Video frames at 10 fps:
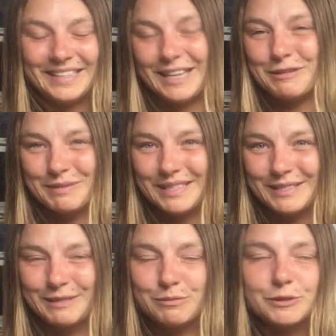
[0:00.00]
attachment
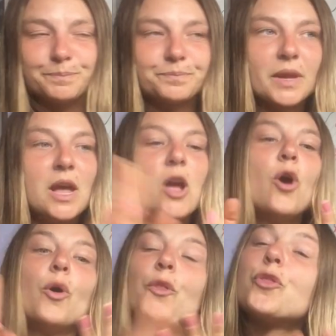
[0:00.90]
systems.
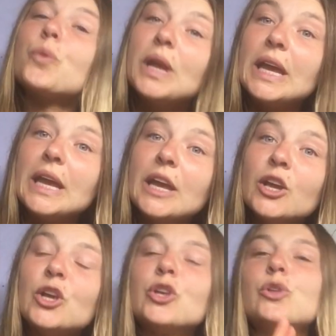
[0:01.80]
Or three,
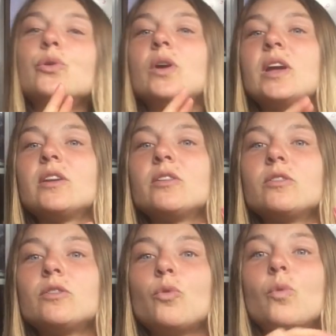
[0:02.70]
you can
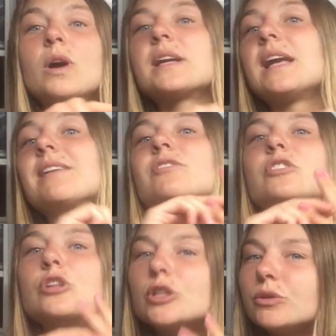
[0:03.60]
work
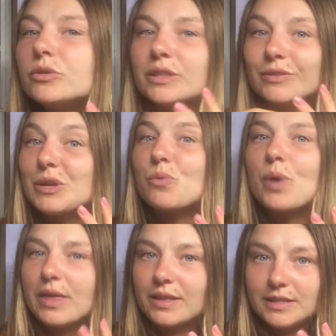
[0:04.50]
exclusively
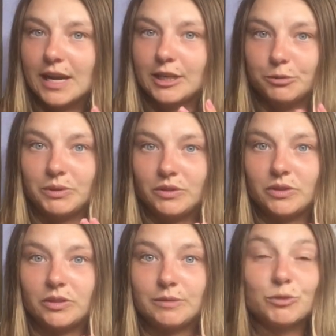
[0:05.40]
with attachment
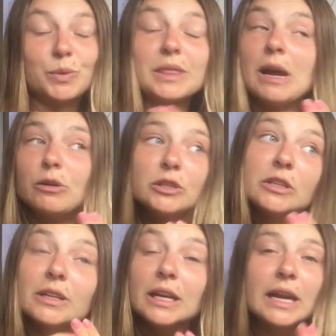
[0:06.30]
systems without
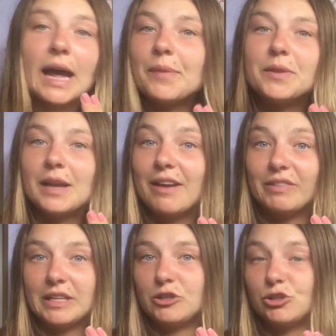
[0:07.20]
looking at the
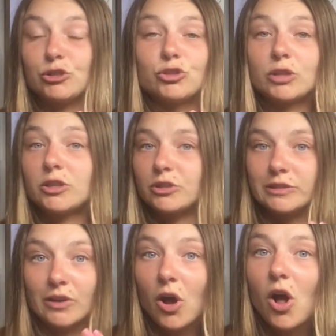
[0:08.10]
navigational
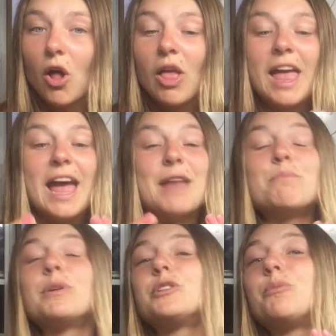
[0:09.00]
structures at all and
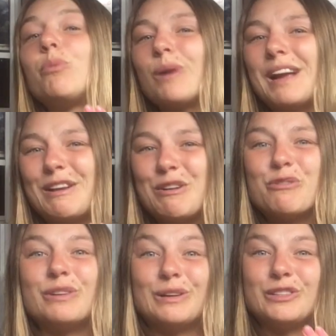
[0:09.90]
build a brand new
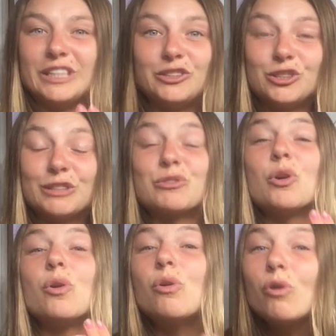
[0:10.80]
foundation of the
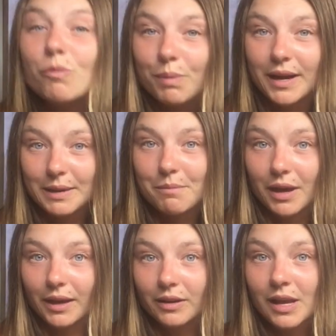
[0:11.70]
whole body
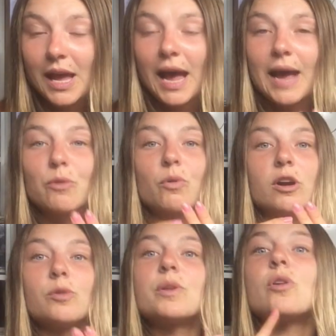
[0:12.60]
mind and
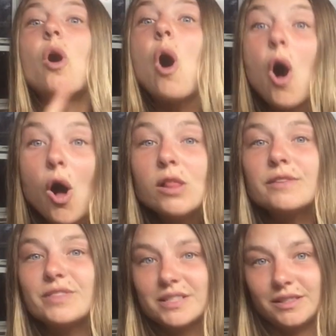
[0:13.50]
work with all
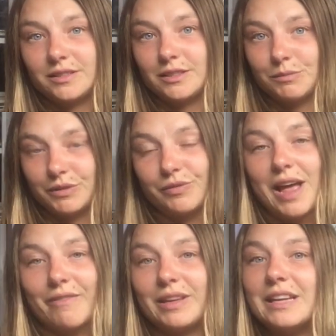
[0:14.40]
of the systems of
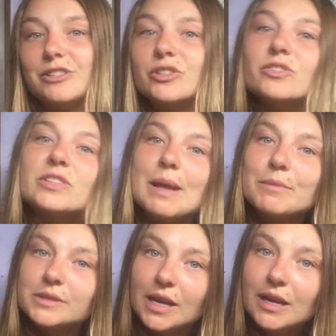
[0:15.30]
navigation
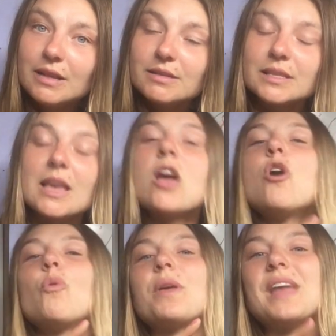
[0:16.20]
simultaneously
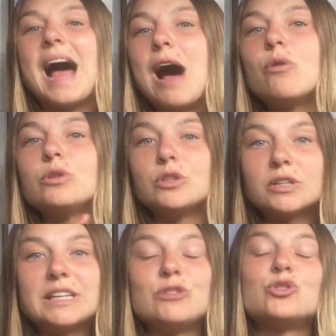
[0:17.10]
without
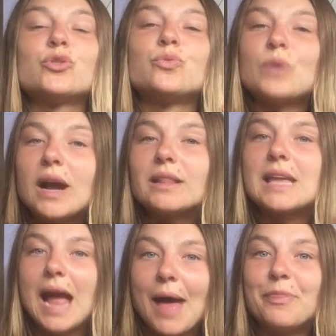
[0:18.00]
looking
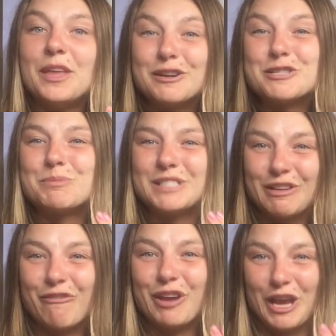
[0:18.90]
directly at their
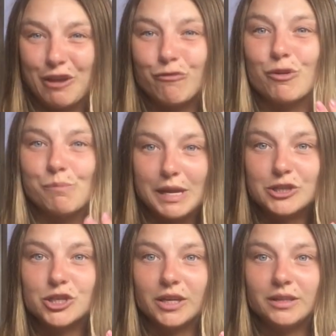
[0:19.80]
specific
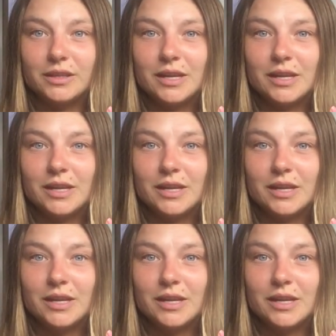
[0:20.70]
information.